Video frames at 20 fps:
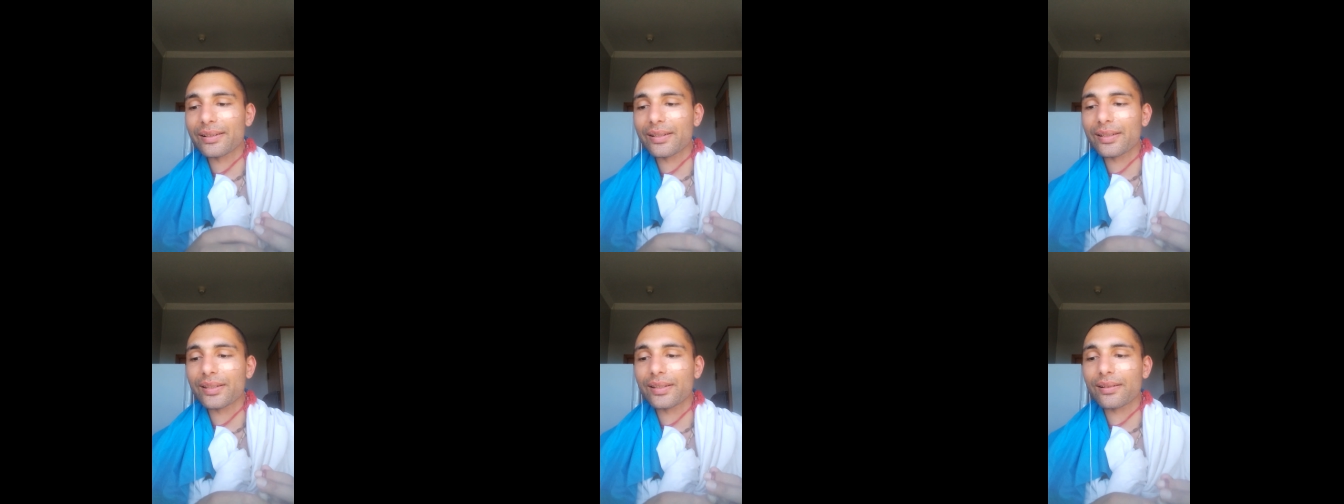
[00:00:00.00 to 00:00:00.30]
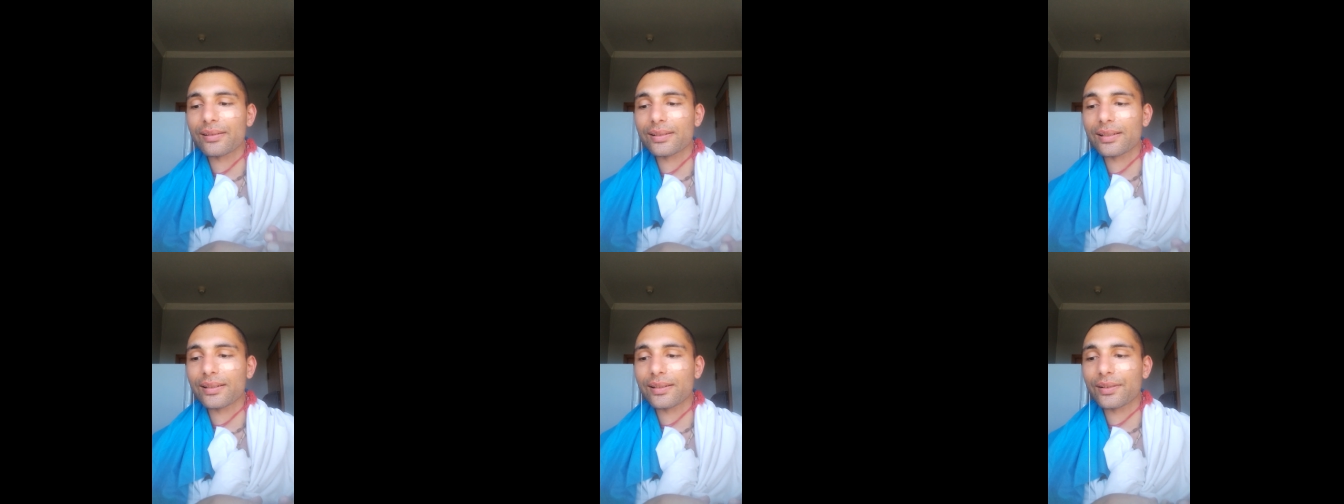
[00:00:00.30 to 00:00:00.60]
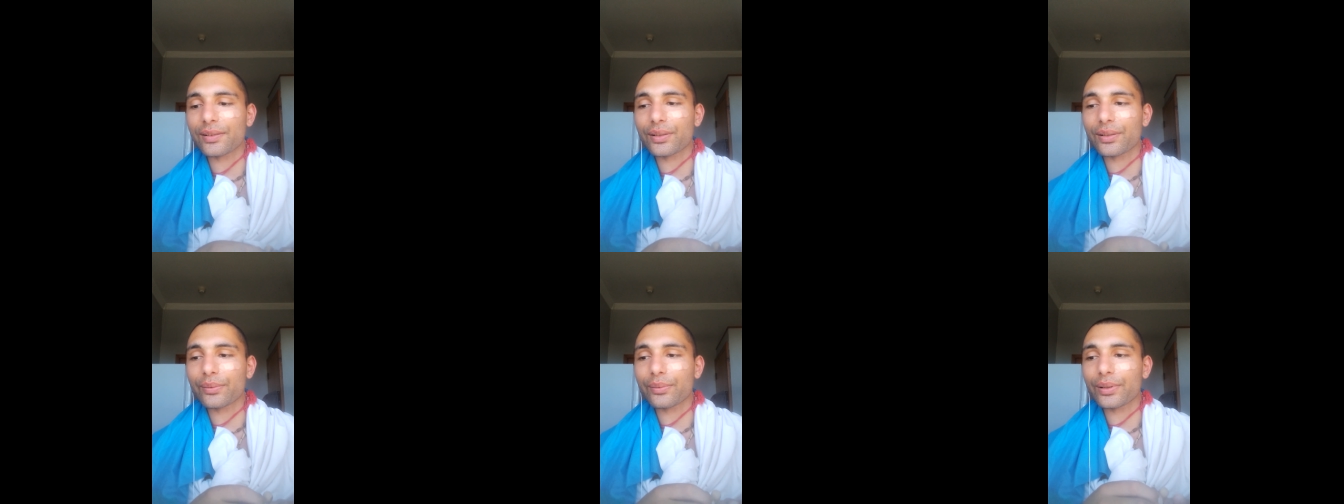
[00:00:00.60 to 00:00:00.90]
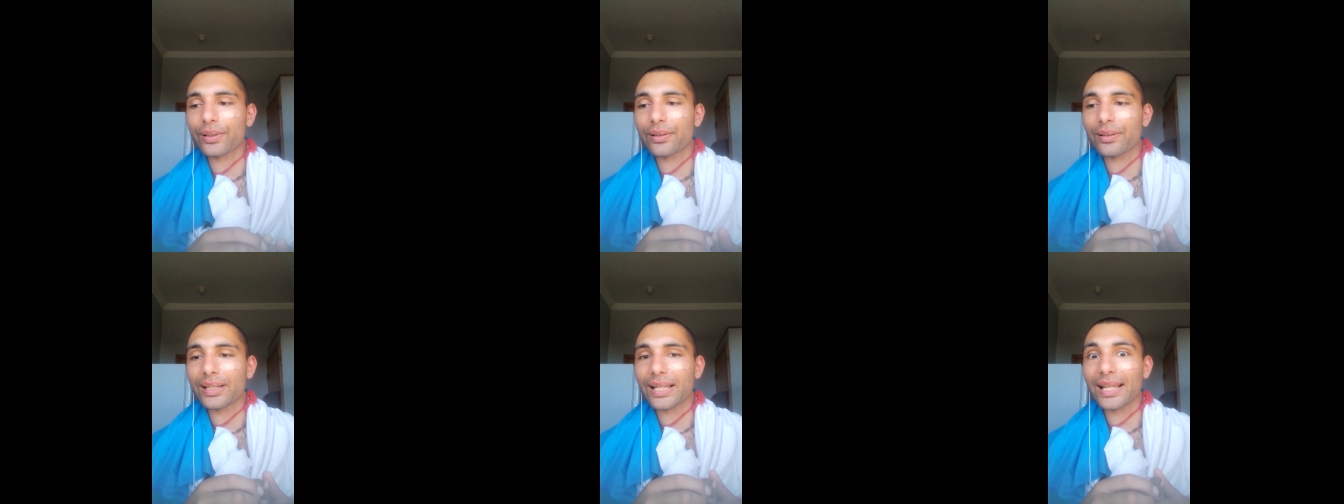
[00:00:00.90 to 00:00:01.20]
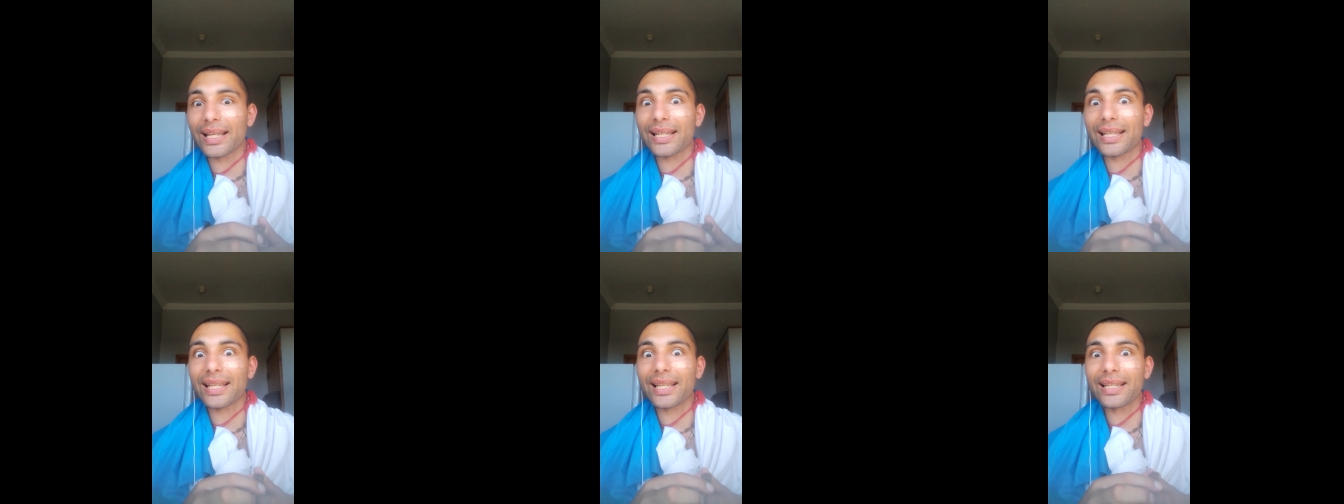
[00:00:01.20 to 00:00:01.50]
souls within the world.
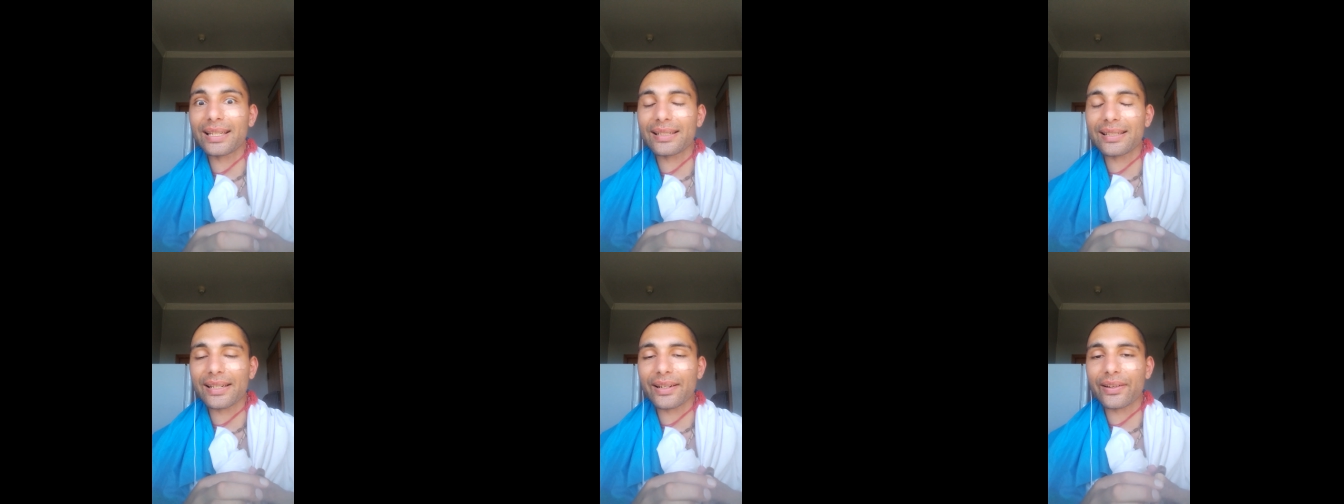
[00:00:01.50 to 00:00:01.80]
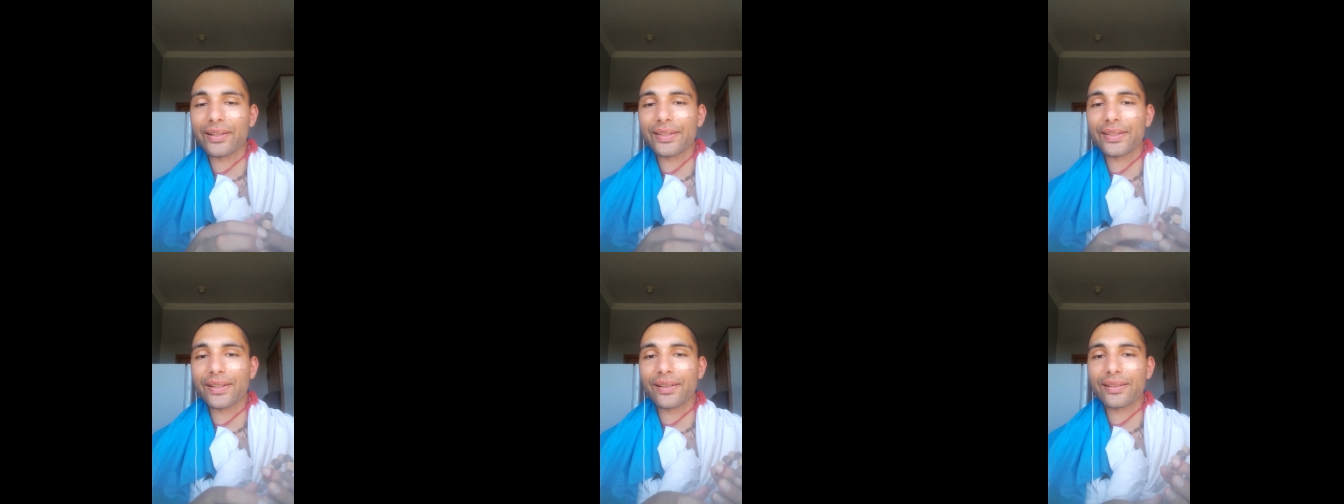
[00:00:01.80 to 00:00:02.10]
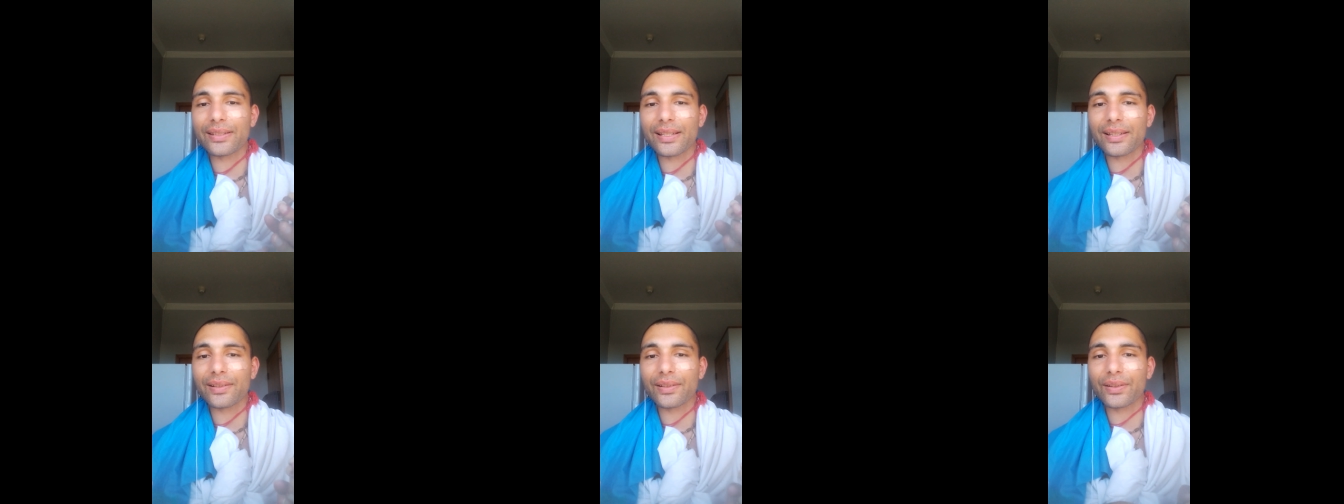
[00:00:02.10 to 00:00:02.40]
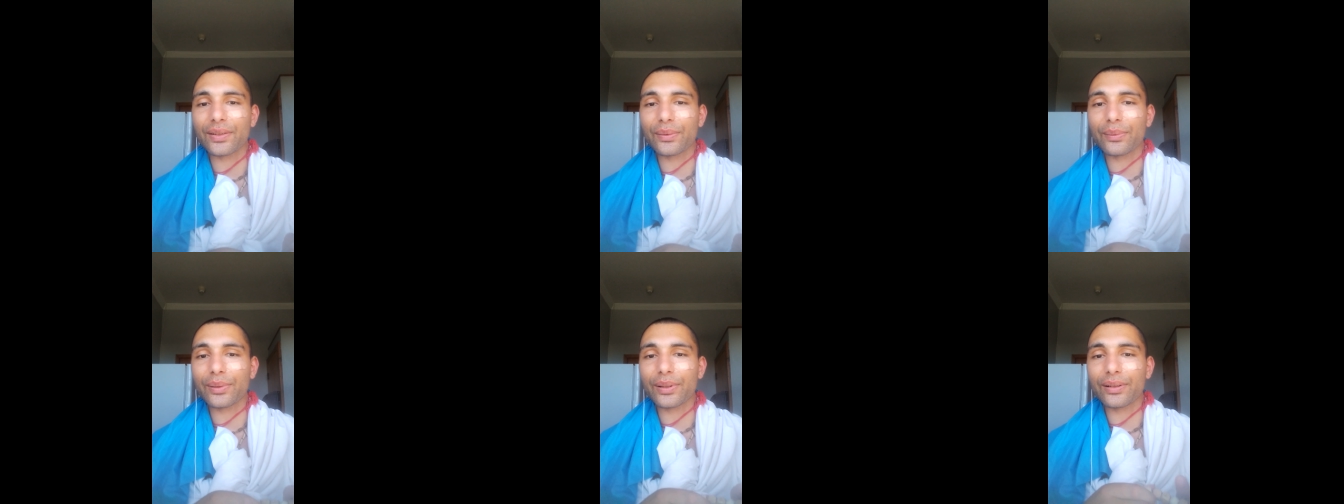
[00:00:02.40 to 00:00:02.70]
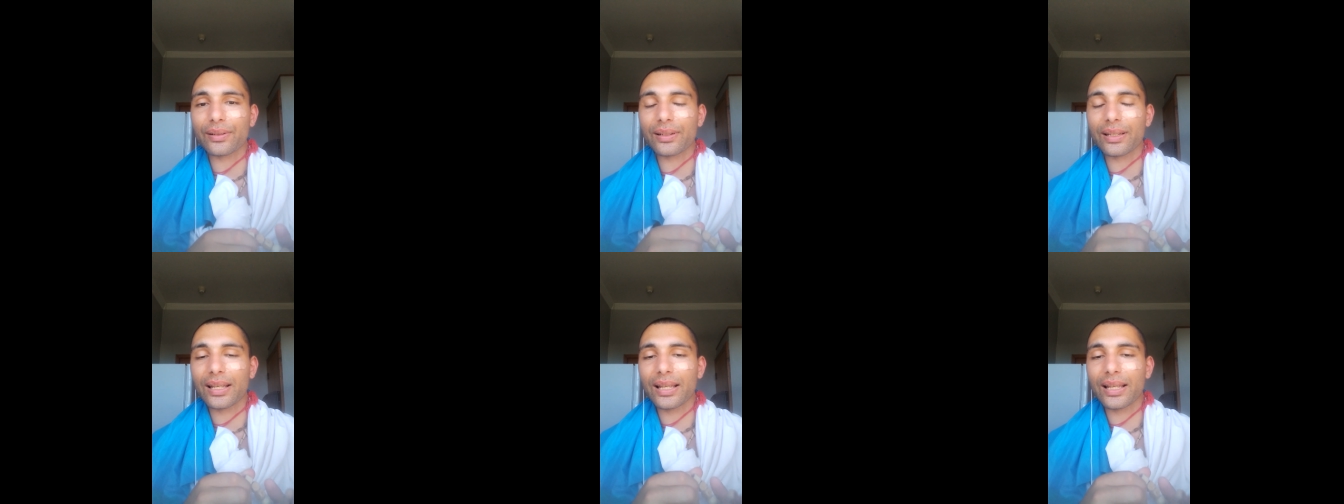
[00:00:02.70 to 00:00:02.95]
Again, dear souls within the world.